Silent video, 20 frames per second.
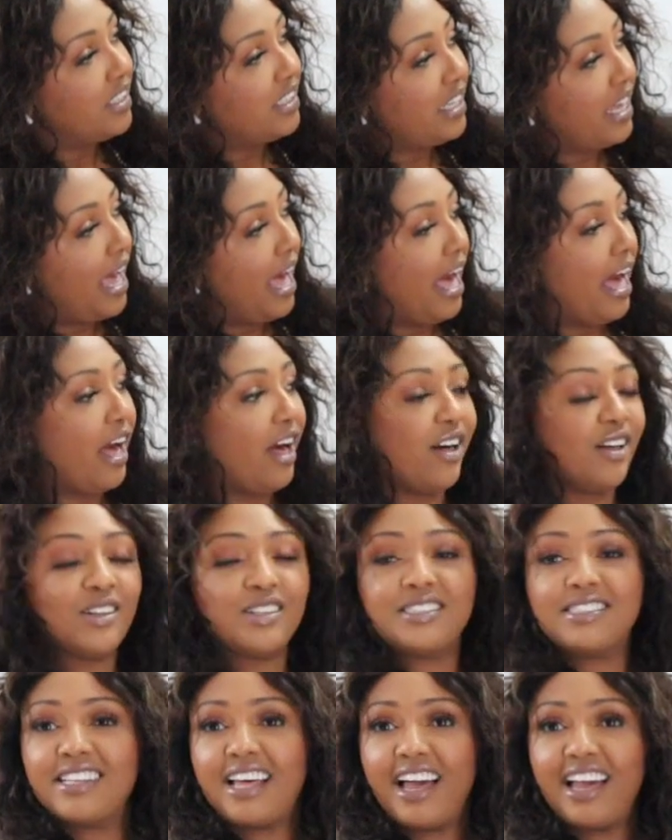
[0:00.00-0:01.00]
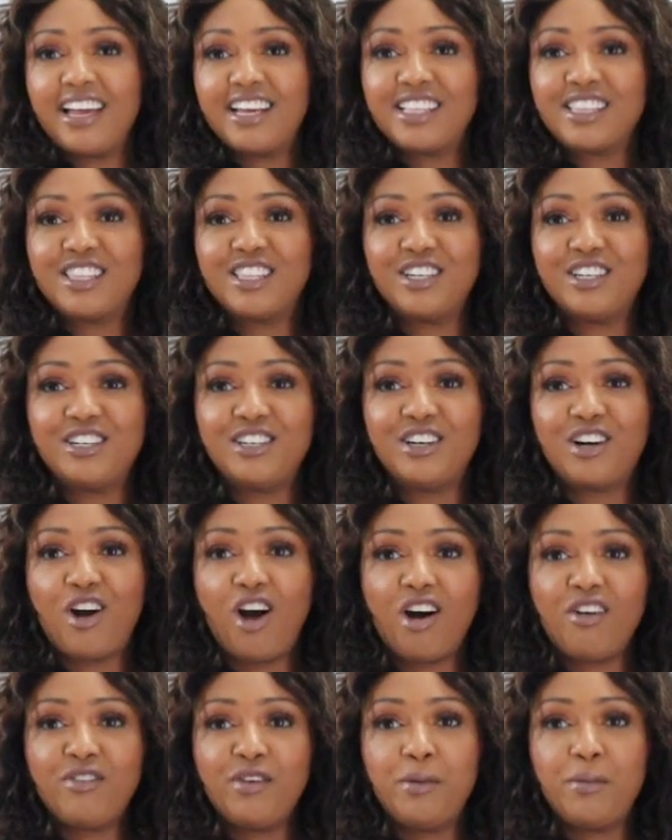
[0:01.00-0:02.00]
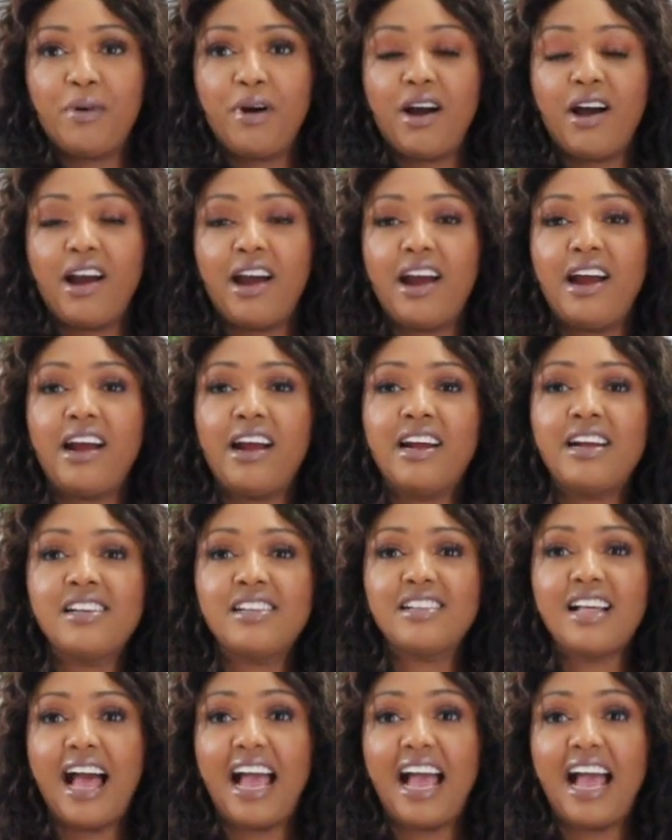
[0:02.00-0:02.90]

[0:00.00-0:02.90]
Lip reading: to house like the coffee bar.